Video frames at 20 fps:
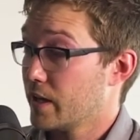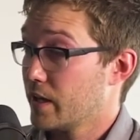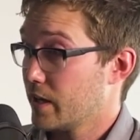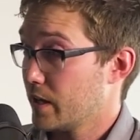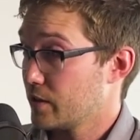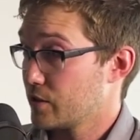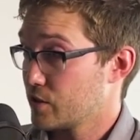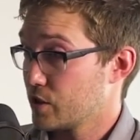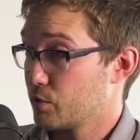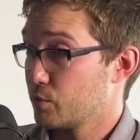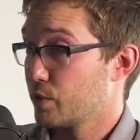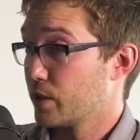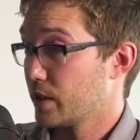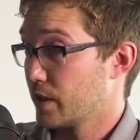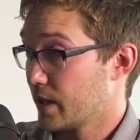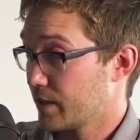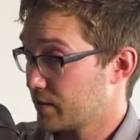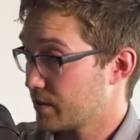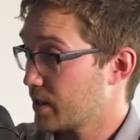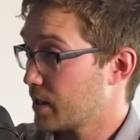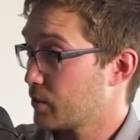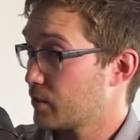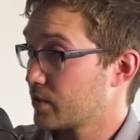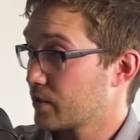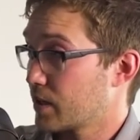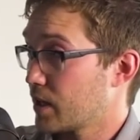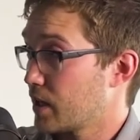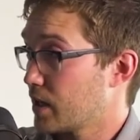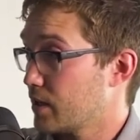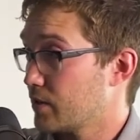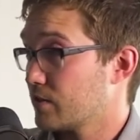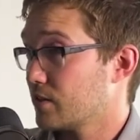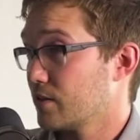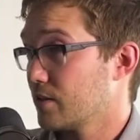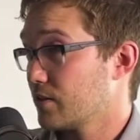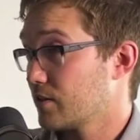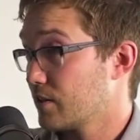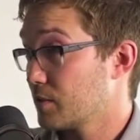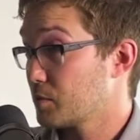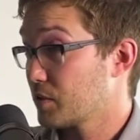And she realized that was the case and
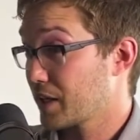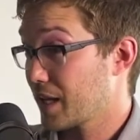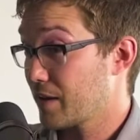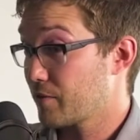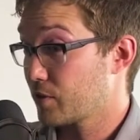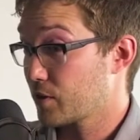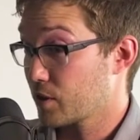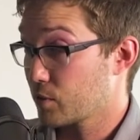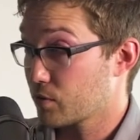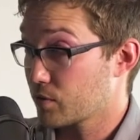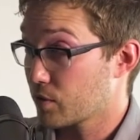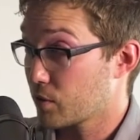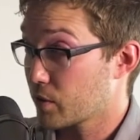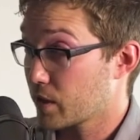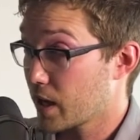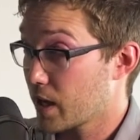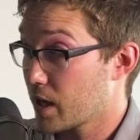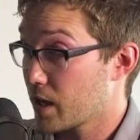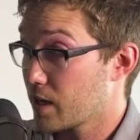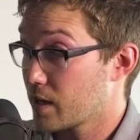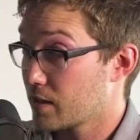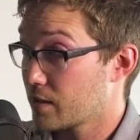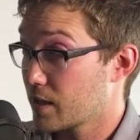it seemed like everything was okay.